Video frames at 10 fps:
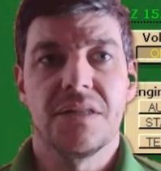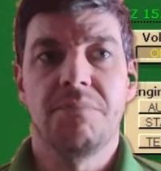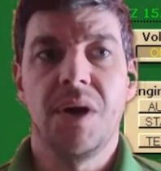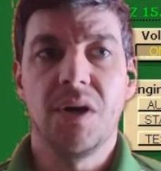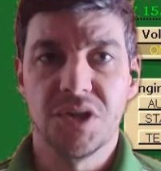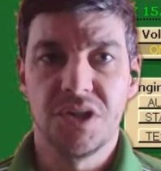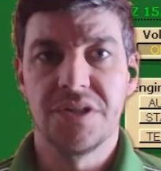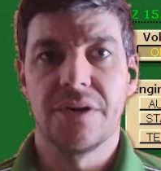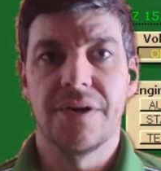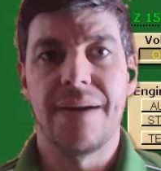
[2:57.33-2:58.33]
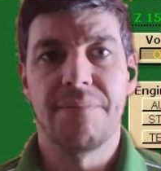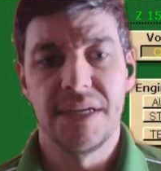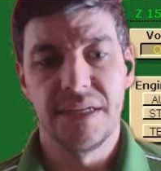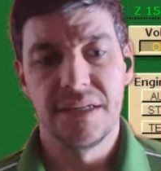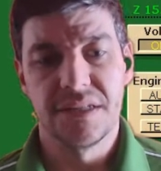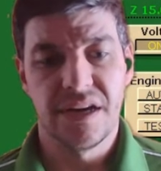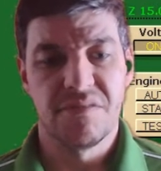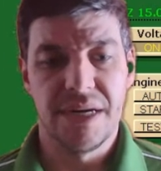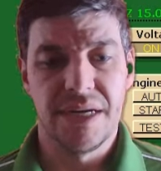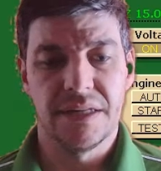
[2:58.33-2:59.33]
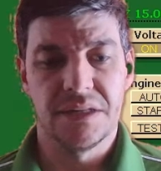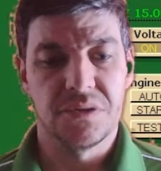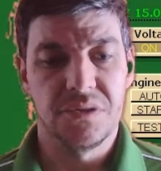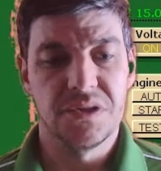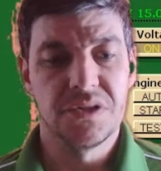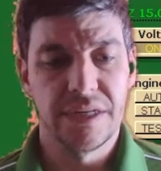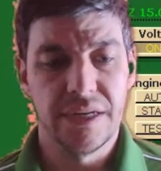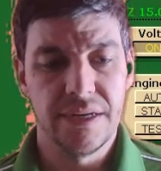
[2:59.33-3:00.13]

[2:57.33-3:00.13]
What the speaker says: the pulses are happening inside of my electrical circuit.